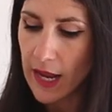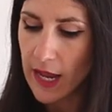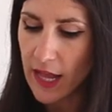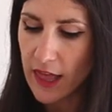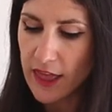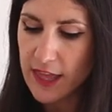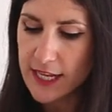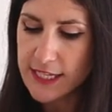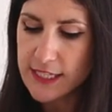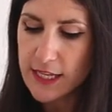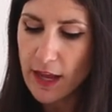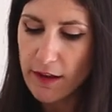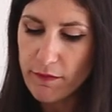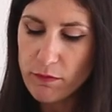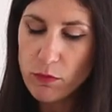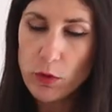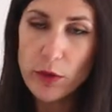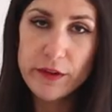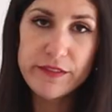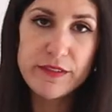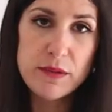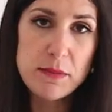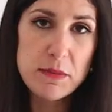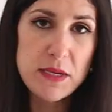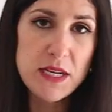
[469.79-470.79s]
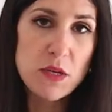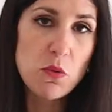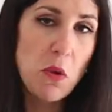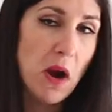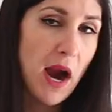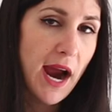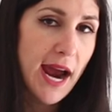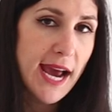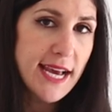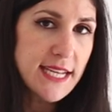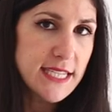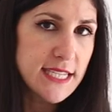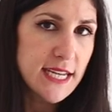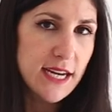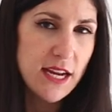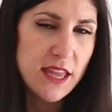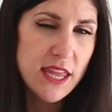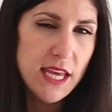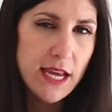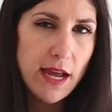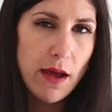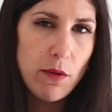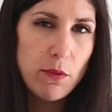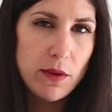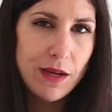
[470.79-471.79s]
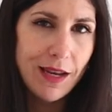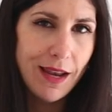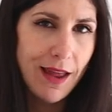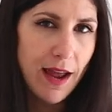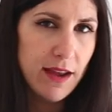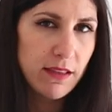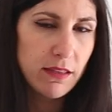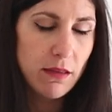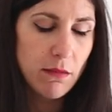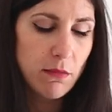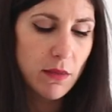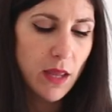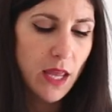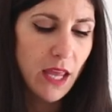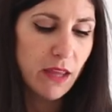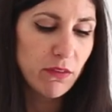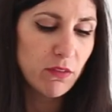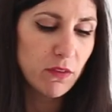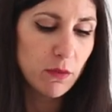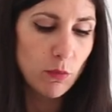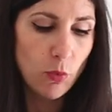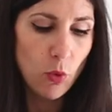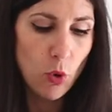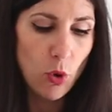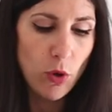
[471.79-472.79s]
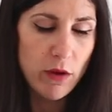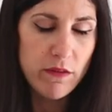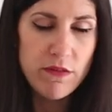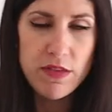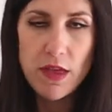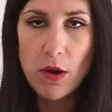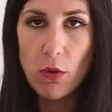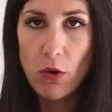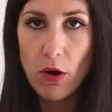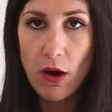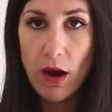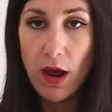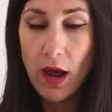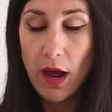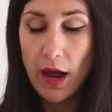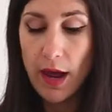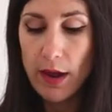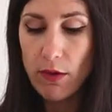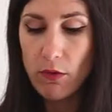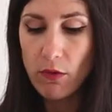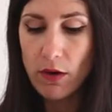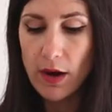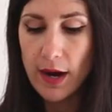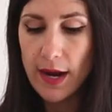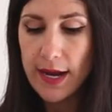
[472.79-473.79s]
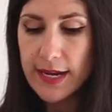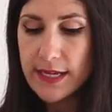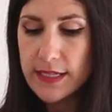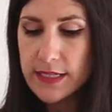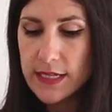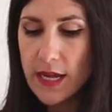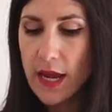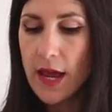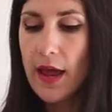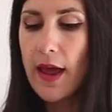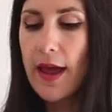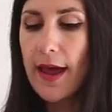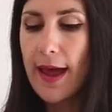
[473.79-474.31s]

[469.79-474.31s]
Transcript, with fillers: Uh, these have more of a mid-rise, and I think I would like them even more if they were a high-rise.